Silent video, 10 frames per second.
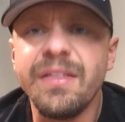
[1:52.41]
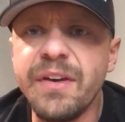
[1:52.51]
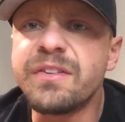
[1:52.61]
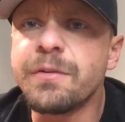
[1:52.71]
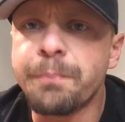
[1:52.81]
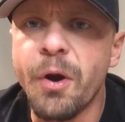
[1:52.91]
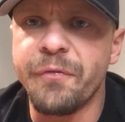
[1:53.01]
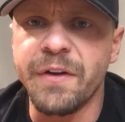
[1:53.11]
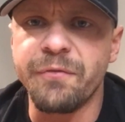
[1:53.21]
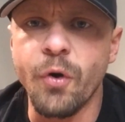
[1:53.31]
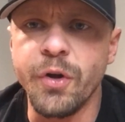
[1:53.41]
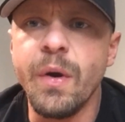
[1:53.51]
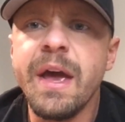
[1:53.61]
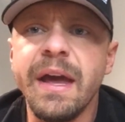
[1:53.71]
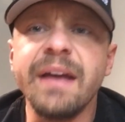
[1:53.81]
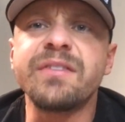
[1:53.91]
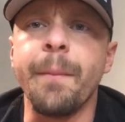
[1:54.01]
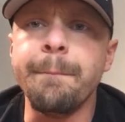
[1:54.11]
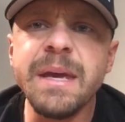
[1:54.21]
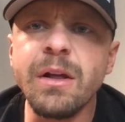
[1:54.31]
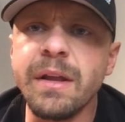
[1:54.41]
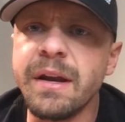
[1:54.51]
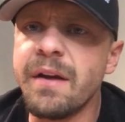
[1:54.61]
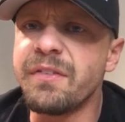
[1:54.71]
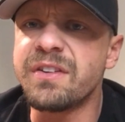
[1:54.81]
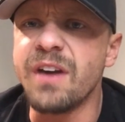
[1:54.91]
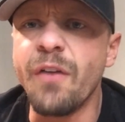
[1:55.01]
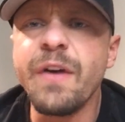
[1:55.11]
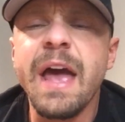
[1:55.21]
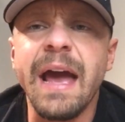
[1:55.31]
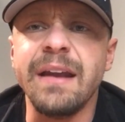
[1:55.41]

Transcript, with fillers: This is perfect for you. It's a meal in and of itself,